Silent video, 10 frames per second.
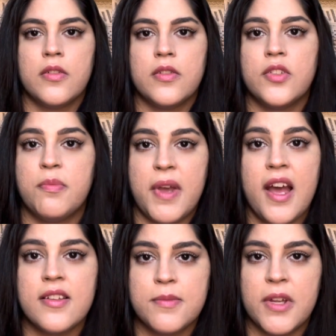So the
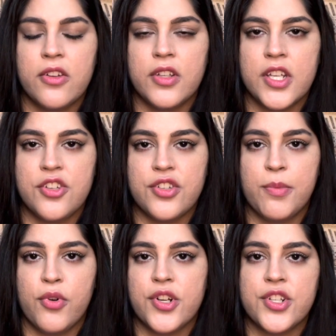past medical history
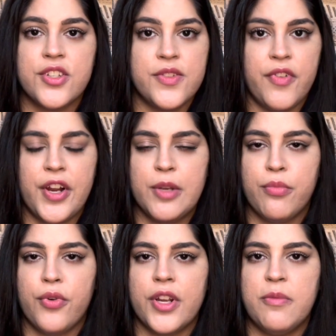portion is very
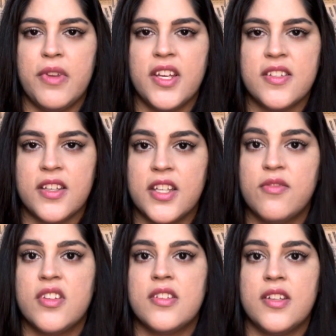important because it gives
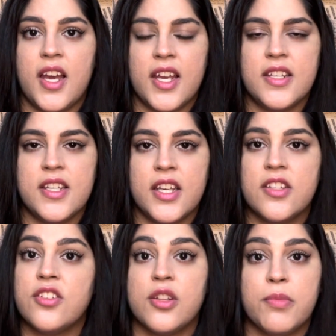us an idea
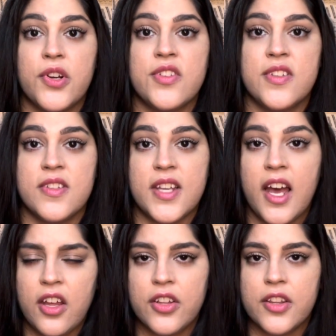into the person's
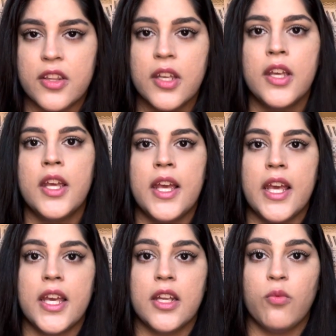health
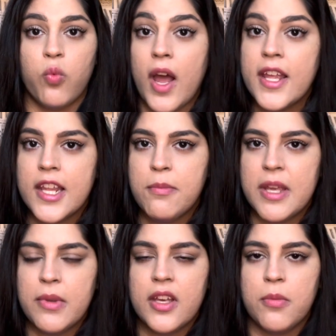and why they may
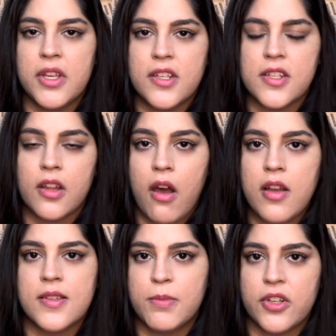be coming into the
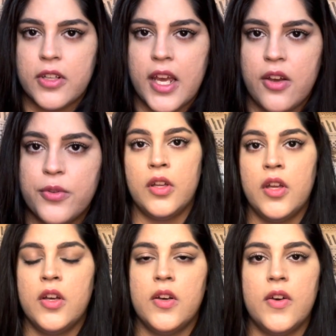hospital now.
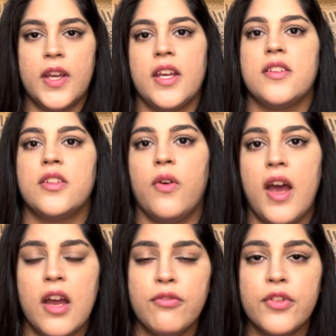Okay, so
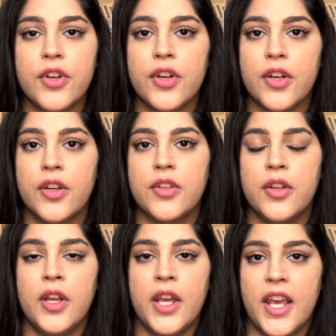after
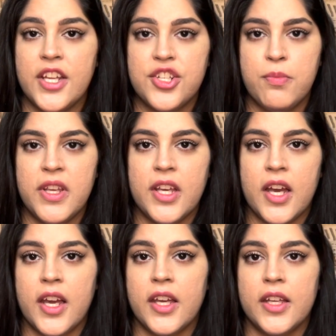
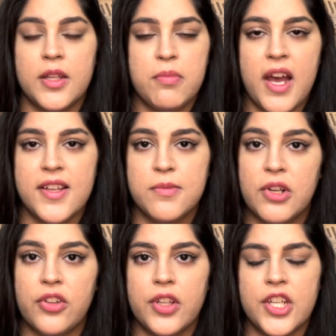HPI and past
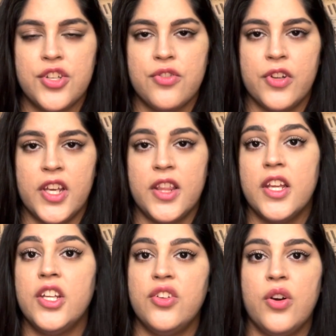medical history,
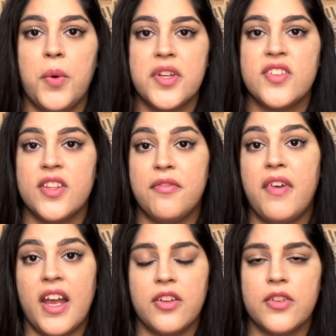then you go into the
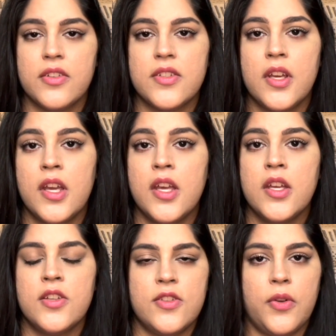vitals.
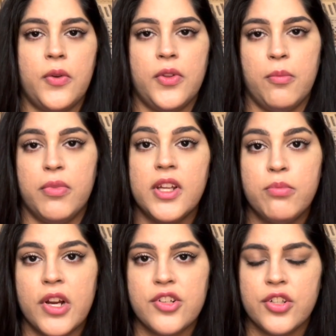So the blood
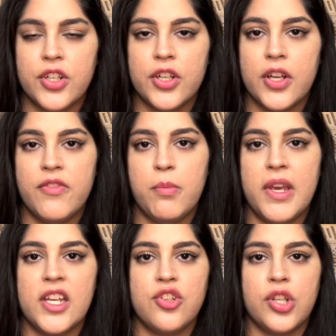pressure of the
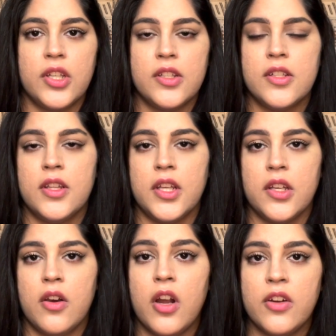patient, the
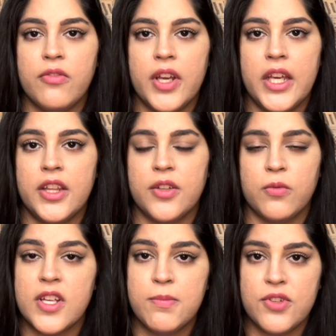heart rate, the
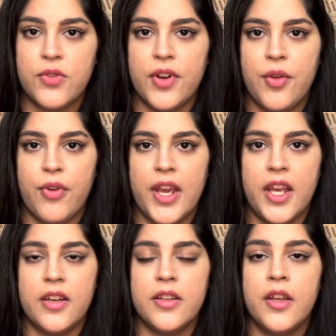respiratory
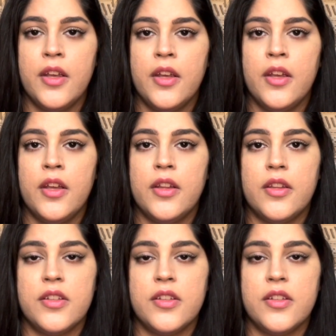rate, the